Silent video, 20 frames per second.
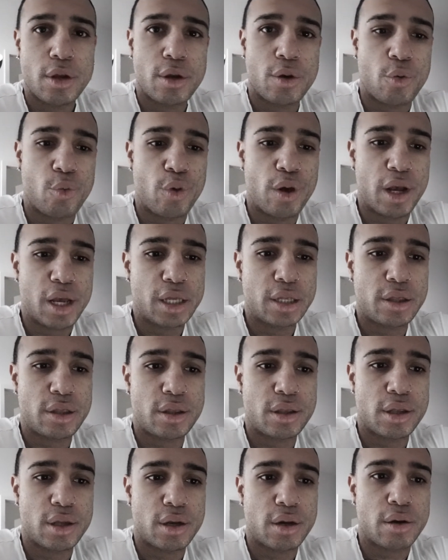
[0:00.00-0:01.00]

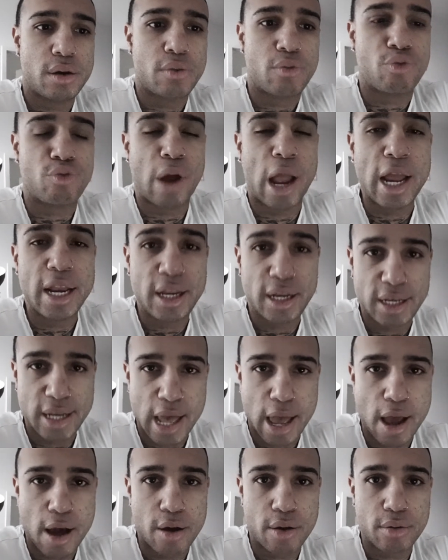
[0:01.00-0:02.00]
with writing
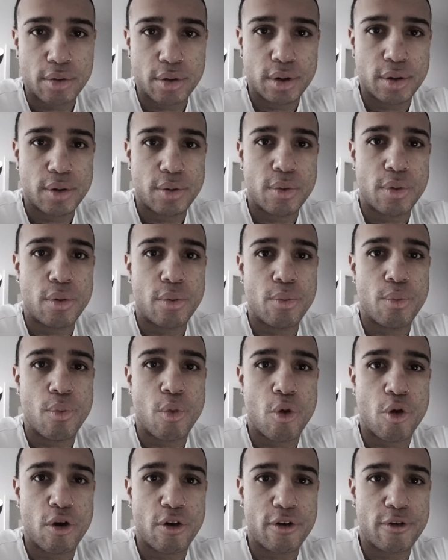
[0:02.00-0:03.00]
down
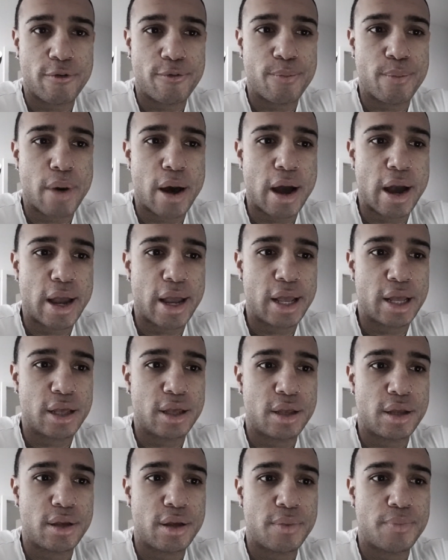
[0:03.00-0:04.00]
more of my
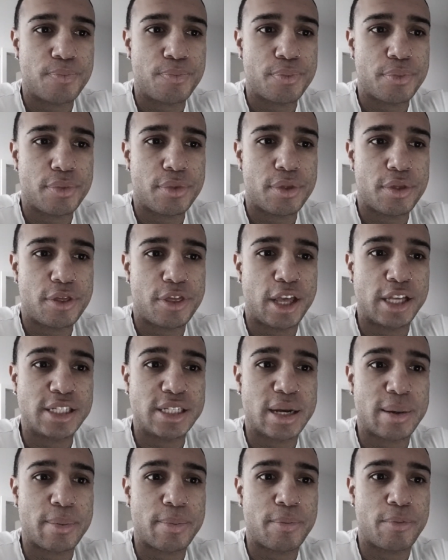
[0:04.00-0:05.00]
things
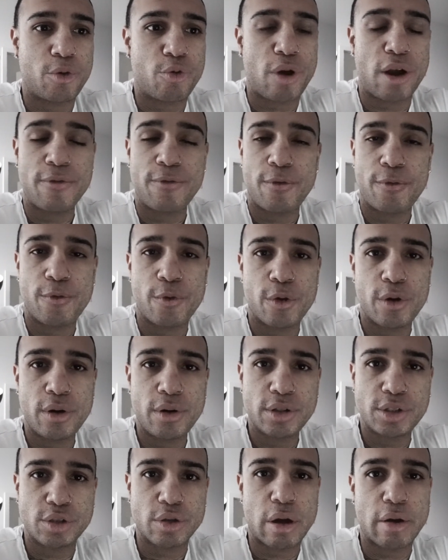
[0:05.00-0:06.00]
that I'm grateful
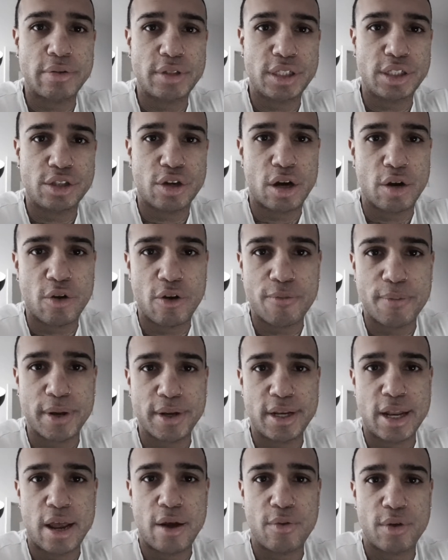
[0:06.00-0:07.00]
for. So obviously starting off my
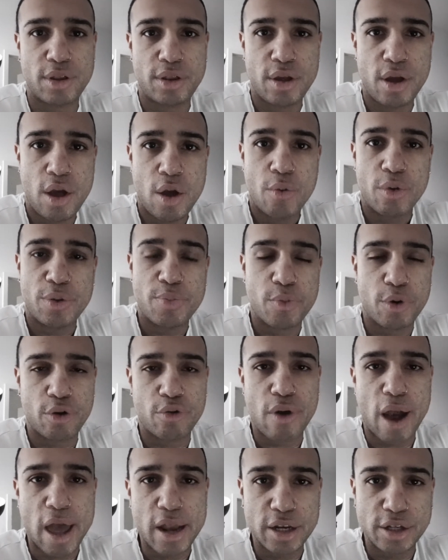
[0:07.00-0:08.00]
day with more
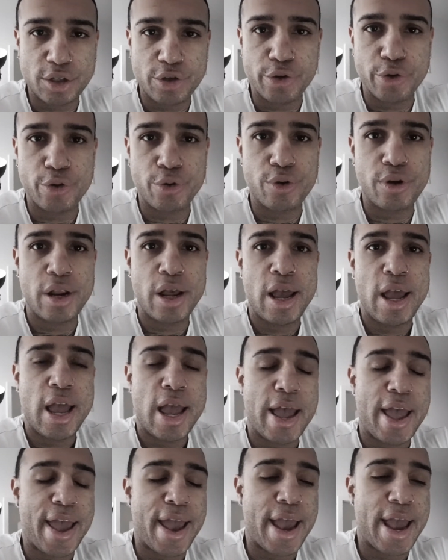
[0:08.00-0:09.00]
gratitude
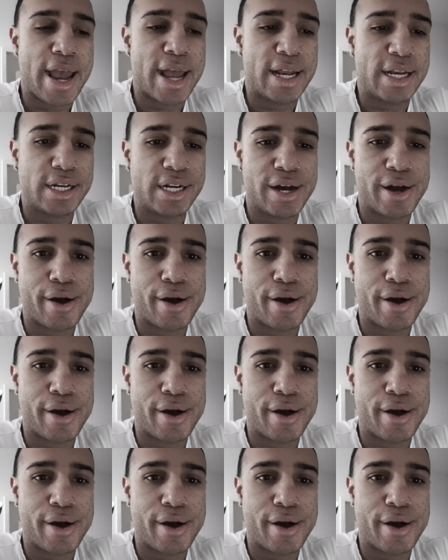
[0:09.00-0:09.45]
and